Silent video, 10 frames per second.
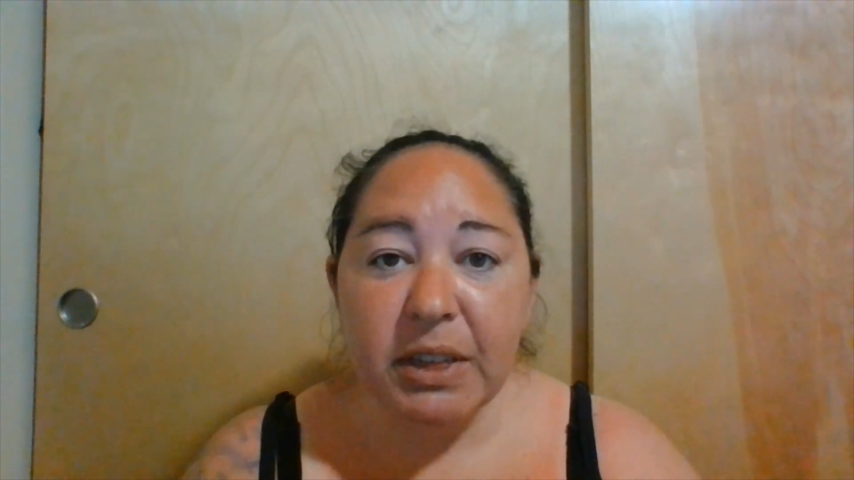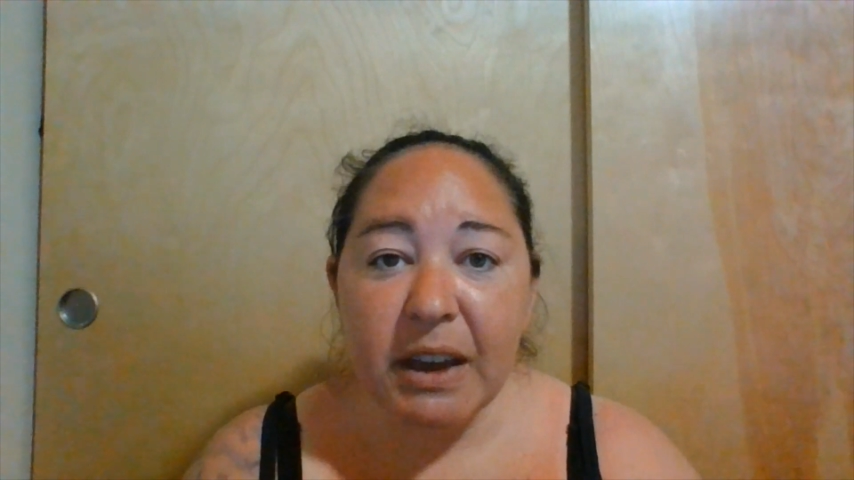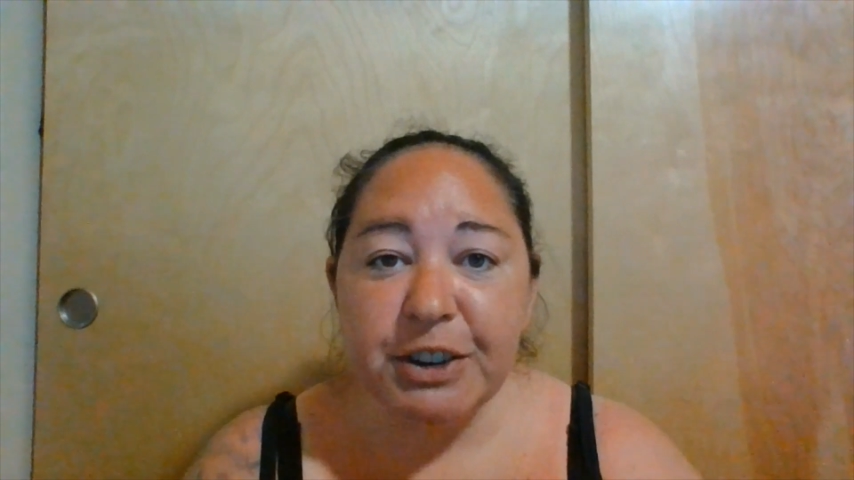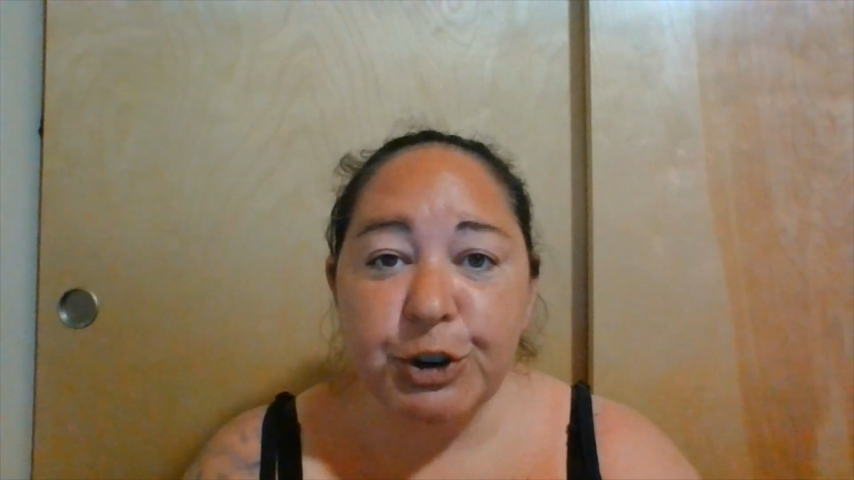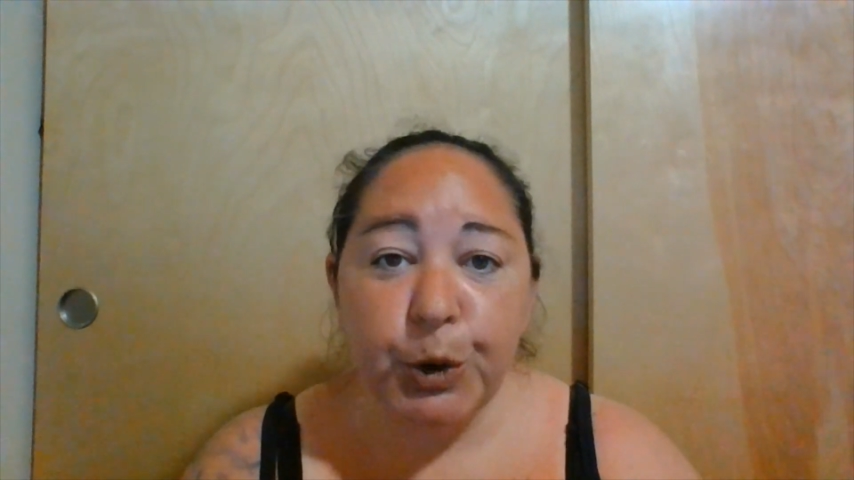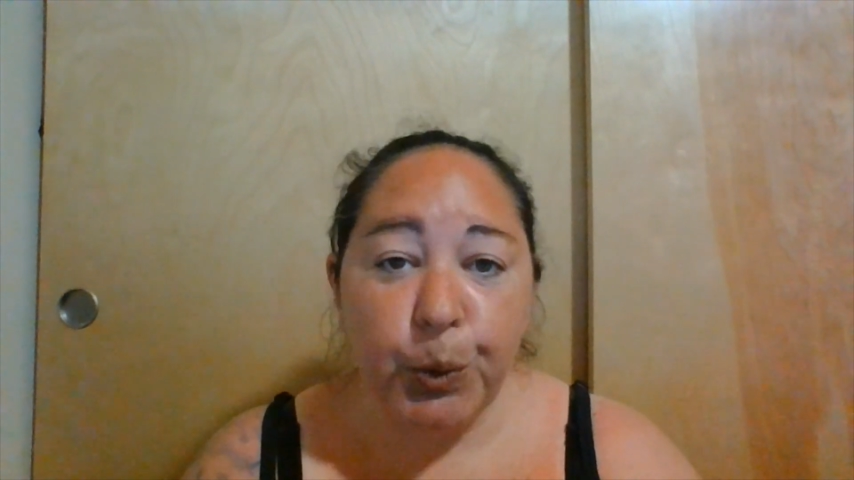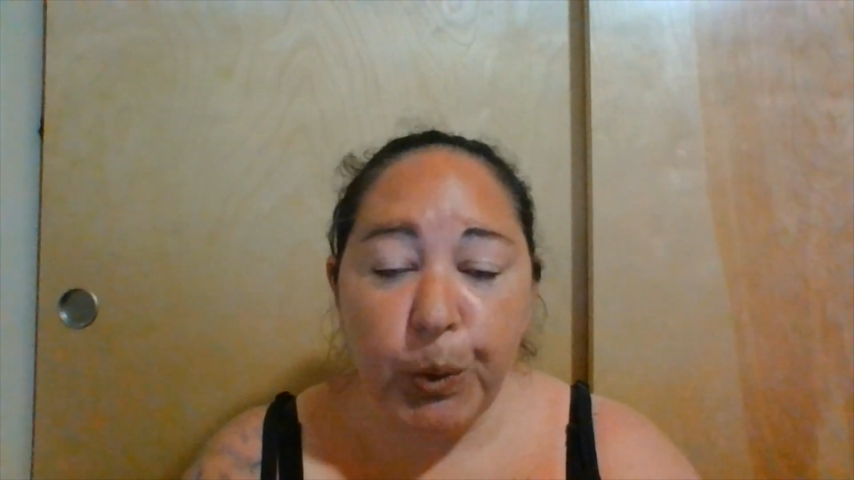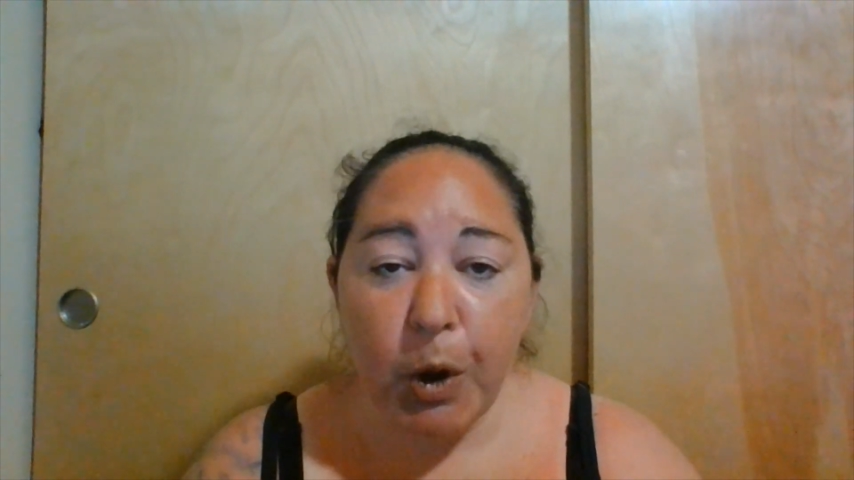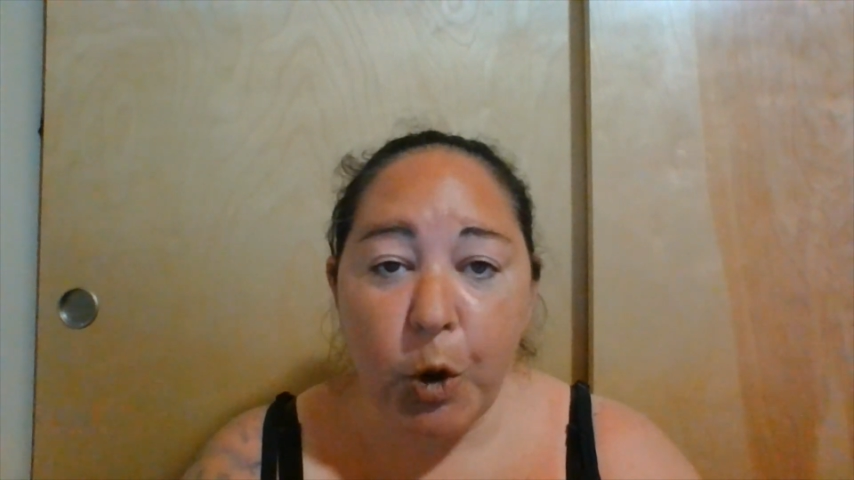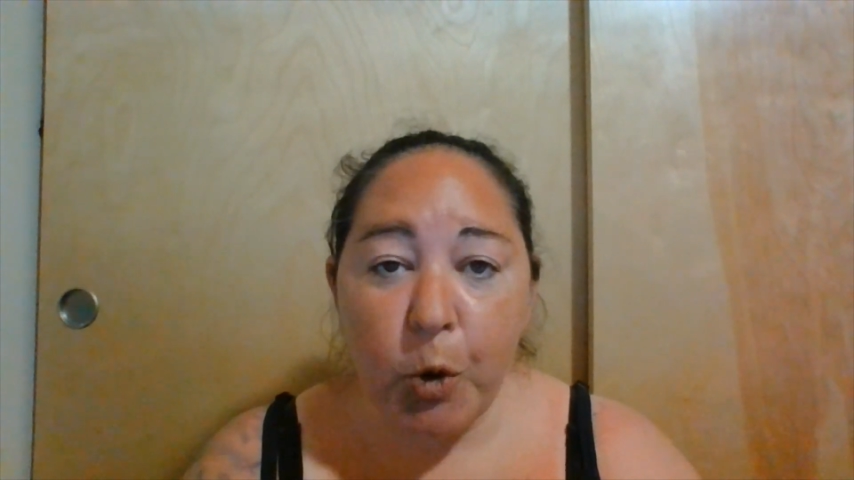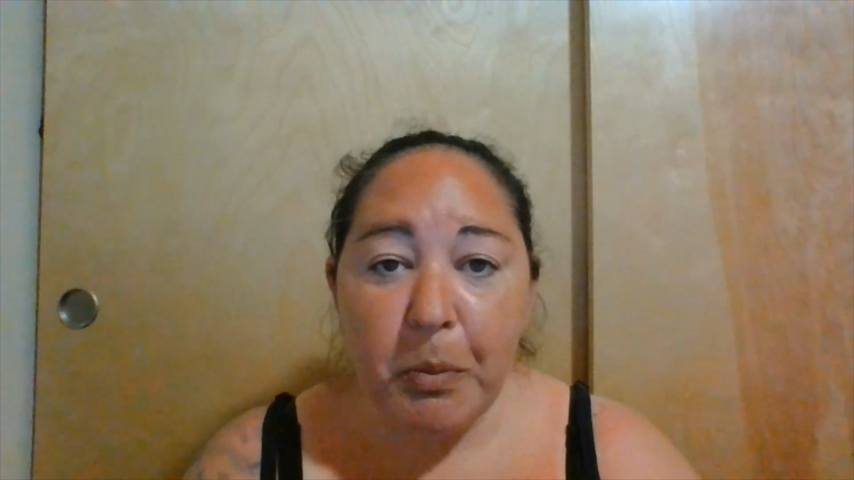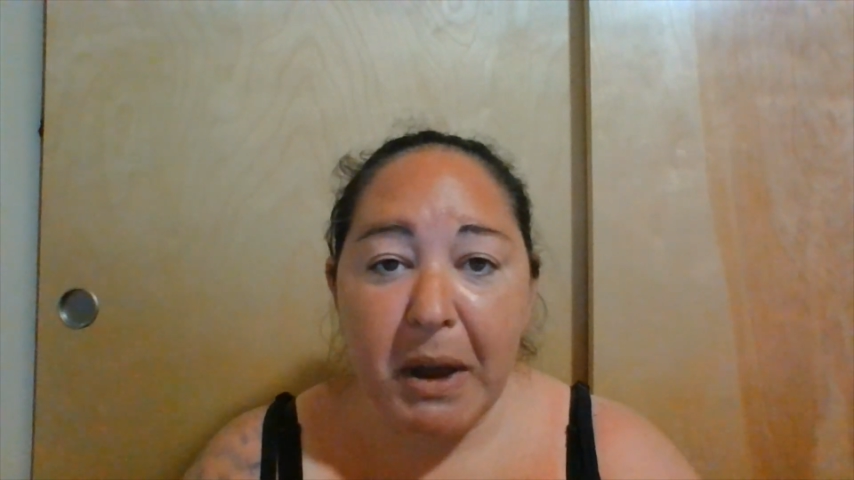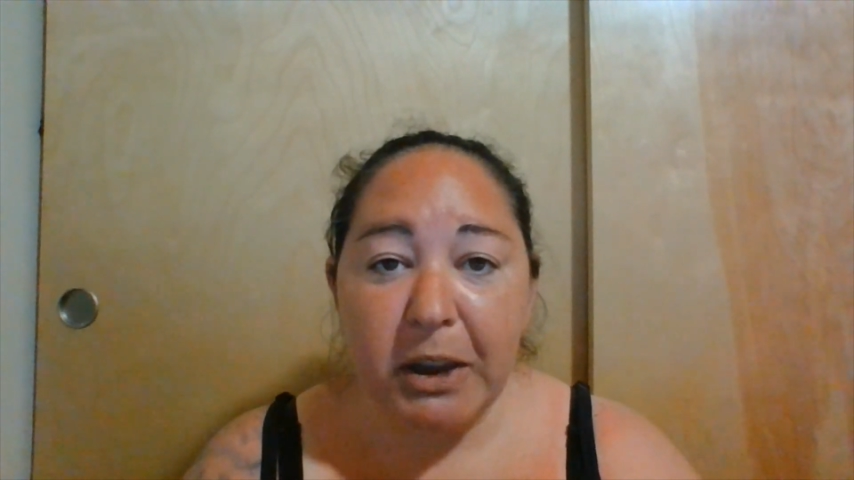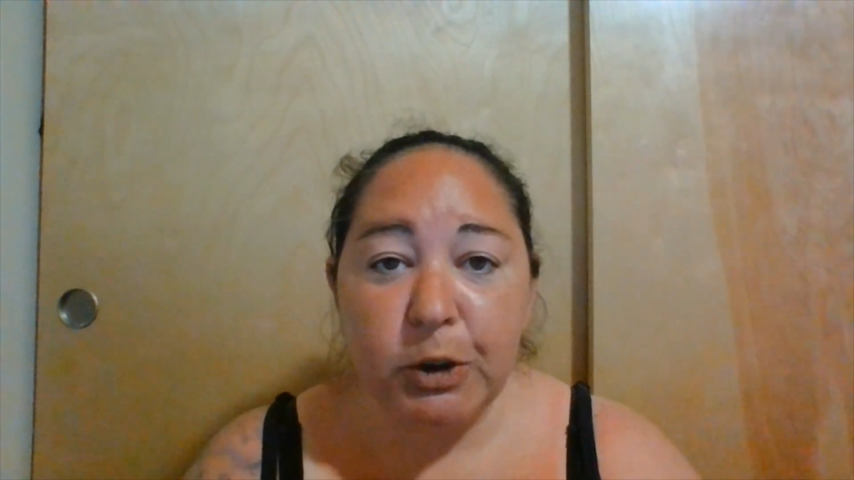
like to grow my